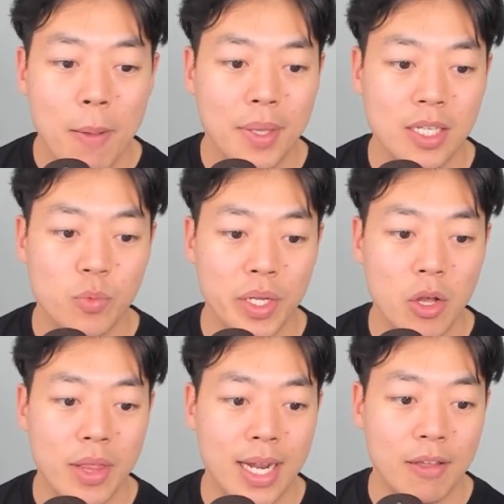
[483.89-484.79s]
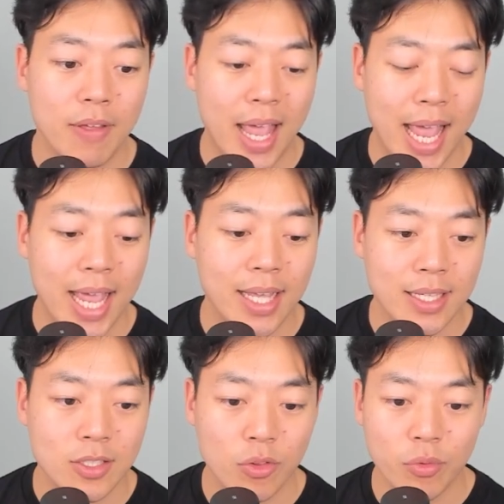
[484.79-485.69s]
because we know that if a
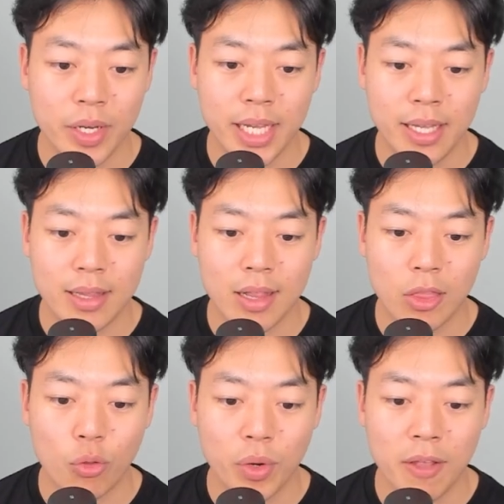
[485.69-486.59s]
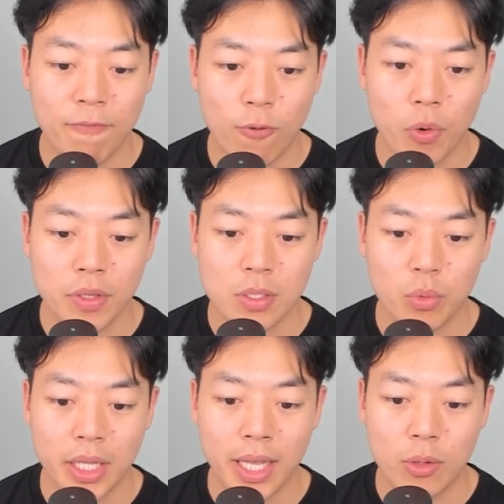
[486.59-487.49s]
is 3, then 3/4
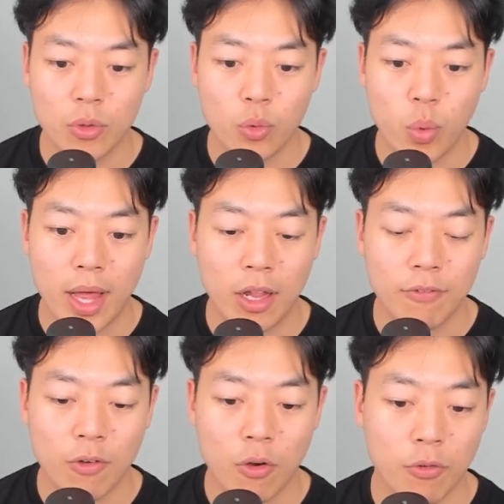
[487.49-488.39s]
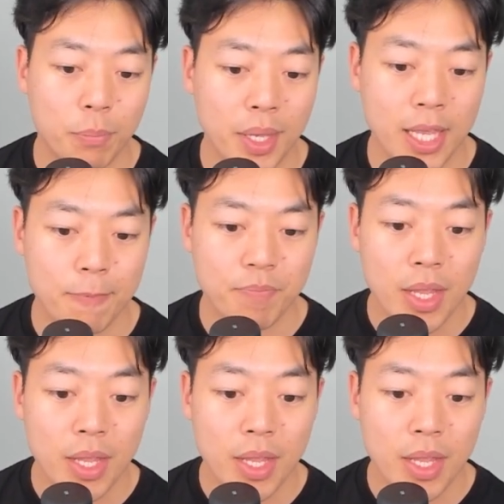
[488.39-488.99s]
will equal 12 over b.